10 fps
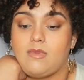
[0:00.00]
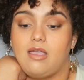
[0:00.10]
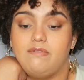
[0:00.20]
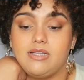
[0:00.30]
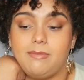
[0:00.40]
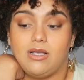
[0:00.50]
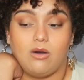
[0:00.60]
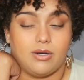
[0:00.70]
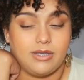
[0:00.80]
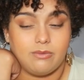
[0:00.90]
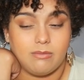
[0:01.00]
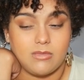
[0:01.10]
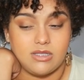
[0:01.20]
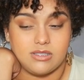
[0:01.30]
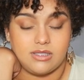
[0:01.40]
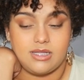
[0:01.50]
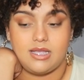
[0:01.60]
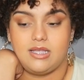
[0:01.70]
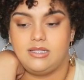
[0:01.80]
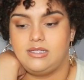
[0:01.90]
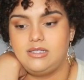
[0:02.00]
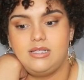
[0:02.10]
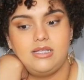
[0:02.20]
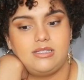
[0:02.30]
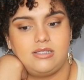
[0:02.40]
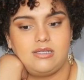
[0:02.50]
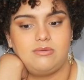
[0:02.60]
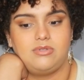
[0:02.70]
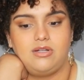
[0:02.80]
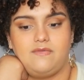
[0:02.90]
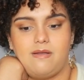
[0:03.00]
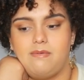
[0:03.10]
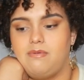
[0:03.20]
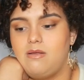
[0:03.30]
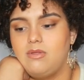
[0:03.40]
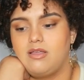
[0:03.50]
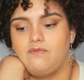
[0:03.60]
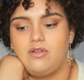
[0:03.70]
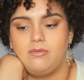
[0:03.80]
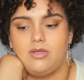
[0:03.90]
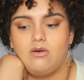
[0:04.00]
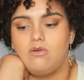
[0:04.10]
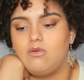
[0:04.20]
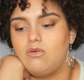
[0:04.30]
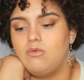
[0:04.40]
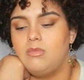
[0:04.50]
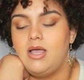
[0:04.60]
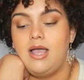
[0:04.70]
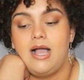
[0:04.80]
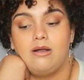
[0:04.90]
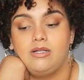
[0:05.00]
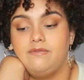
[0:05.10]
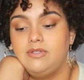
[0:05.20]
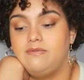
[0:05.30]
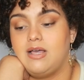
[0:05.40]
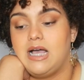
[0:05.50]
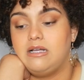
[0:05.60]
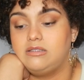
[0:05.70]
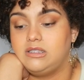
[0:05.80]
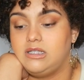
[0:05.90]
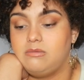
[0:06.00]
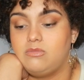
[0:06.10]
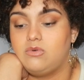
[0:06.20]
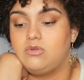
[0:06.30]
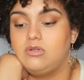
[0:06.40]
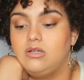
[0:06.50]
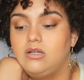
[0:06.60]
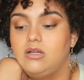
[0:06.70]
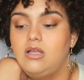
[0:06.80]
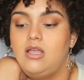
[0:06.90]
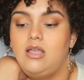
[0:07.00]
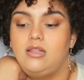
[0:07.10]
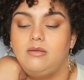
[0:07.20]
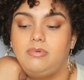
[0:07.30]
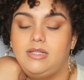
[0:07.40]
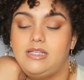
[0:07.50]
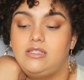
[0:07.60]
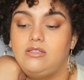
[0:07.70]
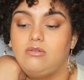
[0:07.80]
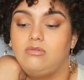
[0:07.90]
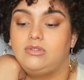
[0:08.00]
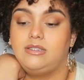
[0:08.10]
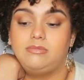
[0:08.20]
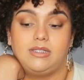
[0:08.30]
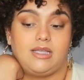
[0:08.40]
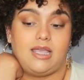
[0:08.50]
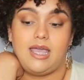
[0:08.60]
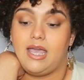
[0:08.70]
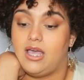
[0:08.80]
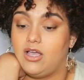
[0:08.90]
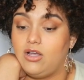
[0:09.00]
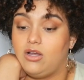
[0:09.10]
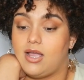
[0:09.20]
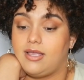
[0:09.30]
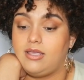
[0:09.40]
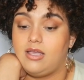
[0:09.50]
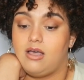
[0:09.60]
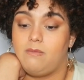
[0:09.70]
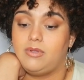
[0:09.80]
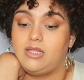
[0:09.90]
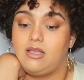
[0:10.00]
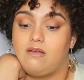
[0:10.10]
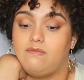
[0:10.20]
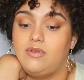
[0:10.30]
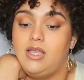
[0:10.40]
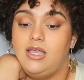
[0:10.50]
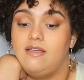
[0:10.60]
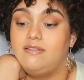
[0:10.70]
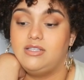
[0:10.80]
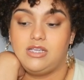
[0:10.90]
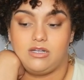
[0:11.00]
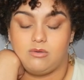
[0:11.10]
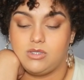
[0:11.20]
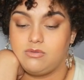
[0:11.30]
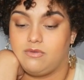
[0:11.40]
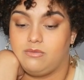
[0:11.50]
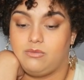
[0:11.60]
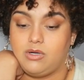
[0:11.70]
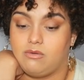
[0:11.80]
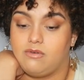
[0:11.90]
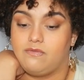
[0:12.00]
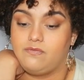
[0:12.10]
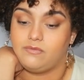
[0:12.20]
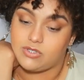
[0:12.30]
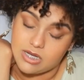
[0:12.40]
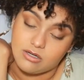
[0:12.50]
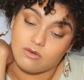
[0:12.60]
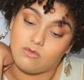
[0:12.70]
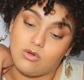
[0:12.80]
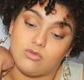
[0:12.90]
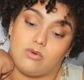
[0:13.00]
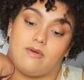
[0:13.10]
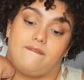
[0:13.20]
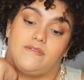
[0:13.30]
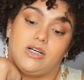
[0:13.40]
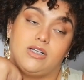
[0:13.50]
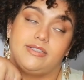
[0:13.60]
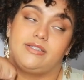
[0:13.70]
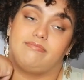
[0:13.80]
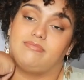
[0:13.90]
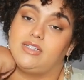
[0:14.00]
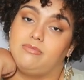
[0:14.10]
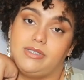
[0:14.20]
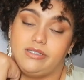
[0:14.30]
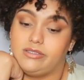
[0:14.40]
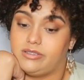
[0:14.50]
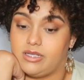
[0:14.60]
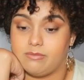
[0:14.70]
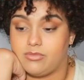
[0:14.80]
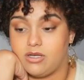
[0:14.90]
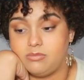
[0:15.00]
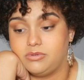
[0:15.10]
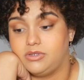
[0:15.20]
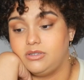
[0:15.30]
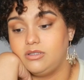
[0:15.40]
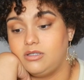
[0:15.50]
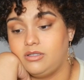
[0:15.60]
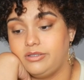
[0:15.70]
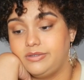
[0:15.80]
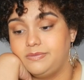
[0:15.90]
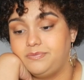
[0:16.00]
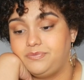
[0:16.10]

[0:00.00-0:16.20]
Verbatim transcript: Every time I go anywhere, I'm constantly thinking, this is it. This is how she's gonna find me in public and follow me home. I don't even leave the house anymore. The police don't seem to care. I can't help but think of if the gender was were, gender roles were reversed, it'd be the same probably. Um,